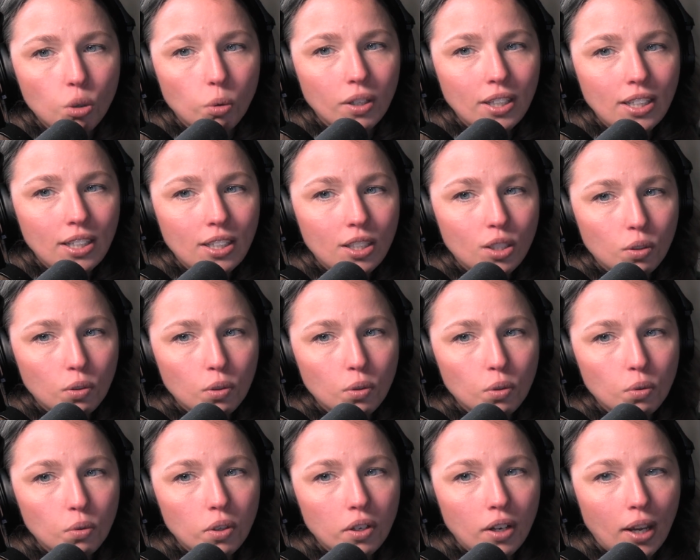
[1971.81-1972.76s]

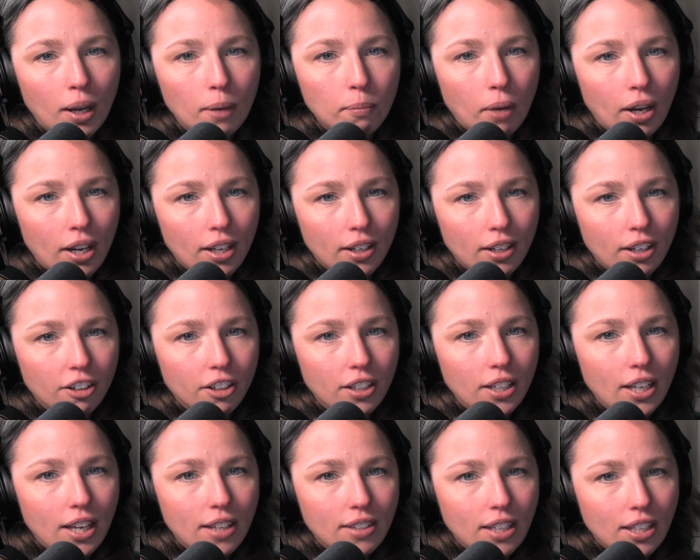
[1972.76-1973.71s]
22, non
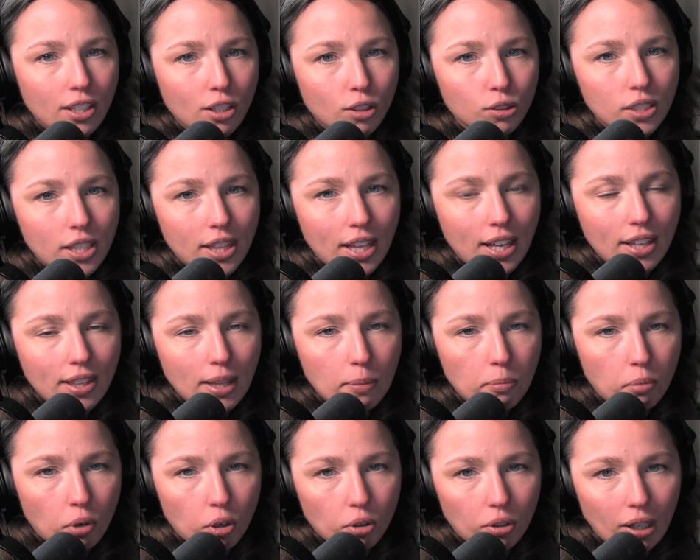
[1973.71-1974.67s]
binary, and they use they,
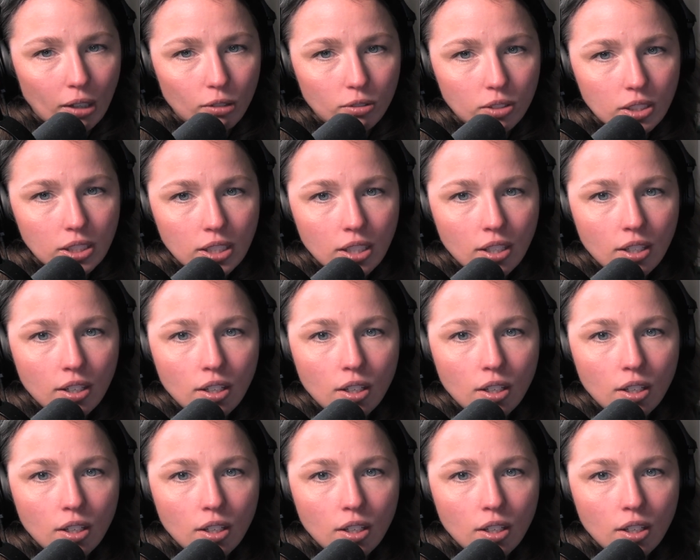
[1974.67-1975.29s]
them pronouns,